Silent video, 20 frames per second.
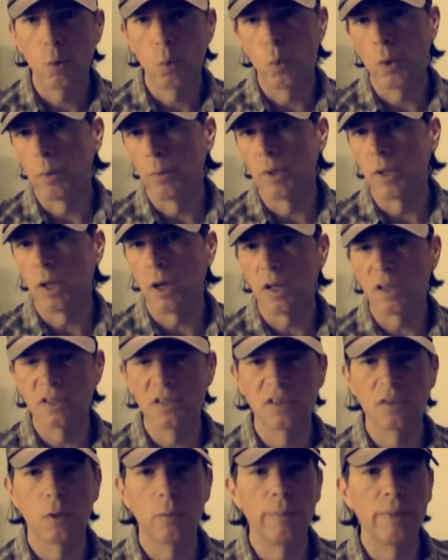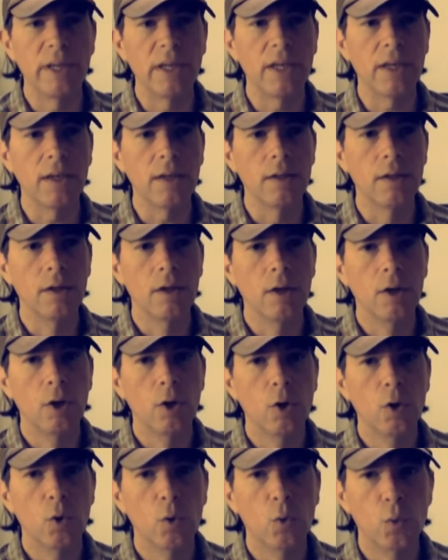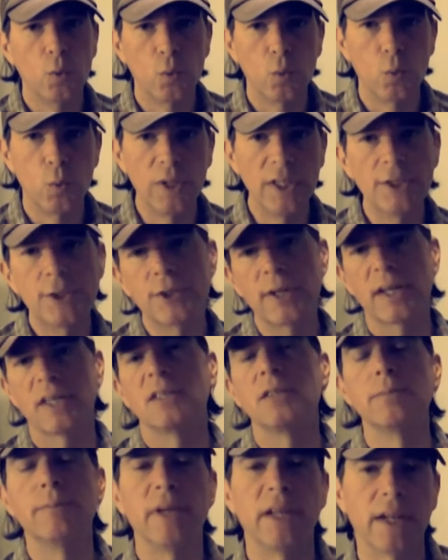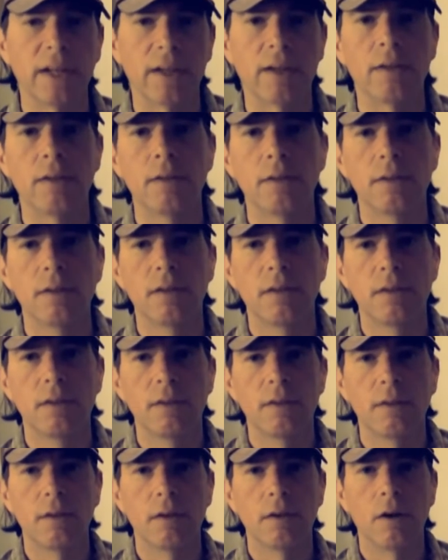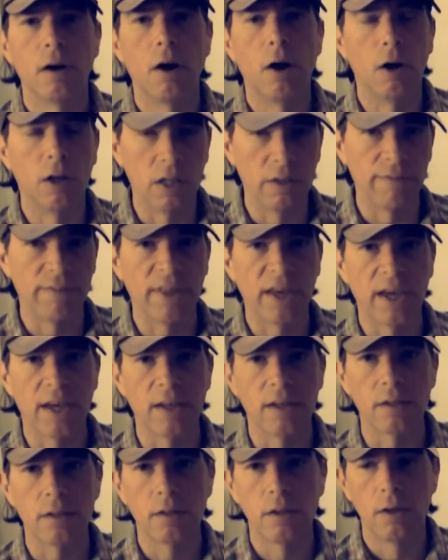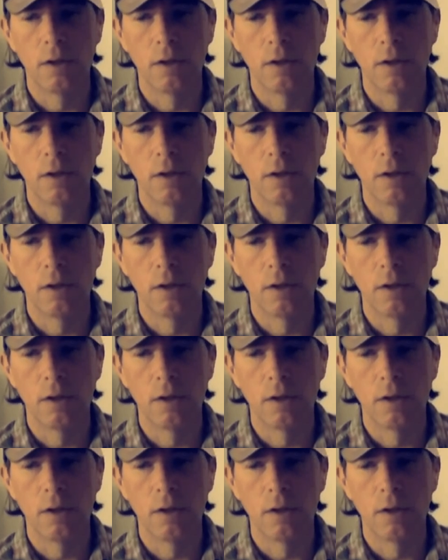we will also be retransmitting all of that